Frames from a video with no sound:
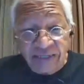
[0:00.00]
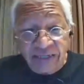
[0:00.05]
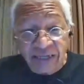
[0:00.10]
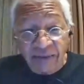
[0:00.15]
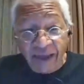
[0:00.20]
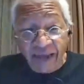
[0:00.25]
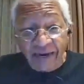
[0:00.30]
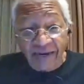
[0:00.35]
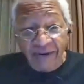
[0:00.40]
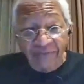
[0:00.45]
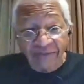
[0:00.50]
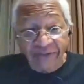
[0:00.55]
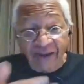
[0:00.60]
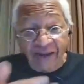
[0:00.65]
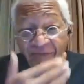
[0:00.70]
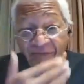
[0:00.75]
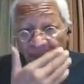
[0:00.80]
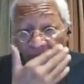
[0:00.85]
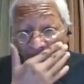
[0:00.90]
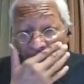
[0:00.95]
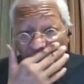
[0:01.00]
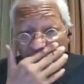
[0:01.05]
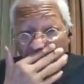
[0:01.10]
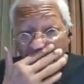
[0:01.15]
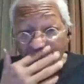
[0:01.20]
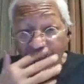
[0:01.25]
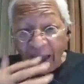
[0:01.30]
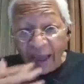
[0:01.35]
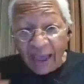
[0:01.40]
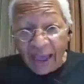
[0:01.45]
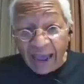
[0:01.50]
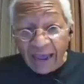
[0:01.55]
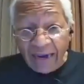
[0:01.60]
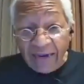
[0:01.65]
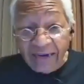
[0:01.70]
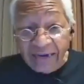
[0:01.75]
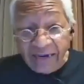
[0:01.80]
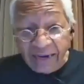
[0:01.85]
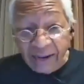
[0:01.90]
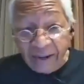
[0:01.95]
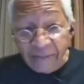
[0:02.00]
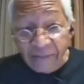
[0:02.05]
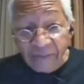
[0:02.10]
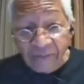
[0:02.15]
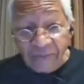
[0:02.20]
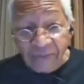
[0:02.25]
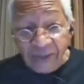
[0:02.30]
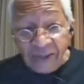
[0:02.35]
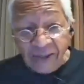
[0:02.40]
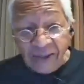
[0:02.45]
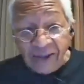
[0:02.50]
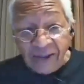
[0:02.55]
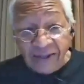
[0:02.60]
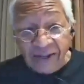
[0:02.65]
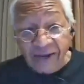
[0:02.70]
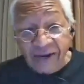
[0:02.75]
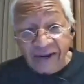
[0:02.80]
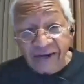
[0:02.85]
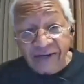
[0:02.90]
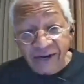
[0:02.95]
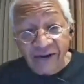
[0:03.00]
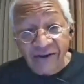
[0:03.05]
here is the man himself. And the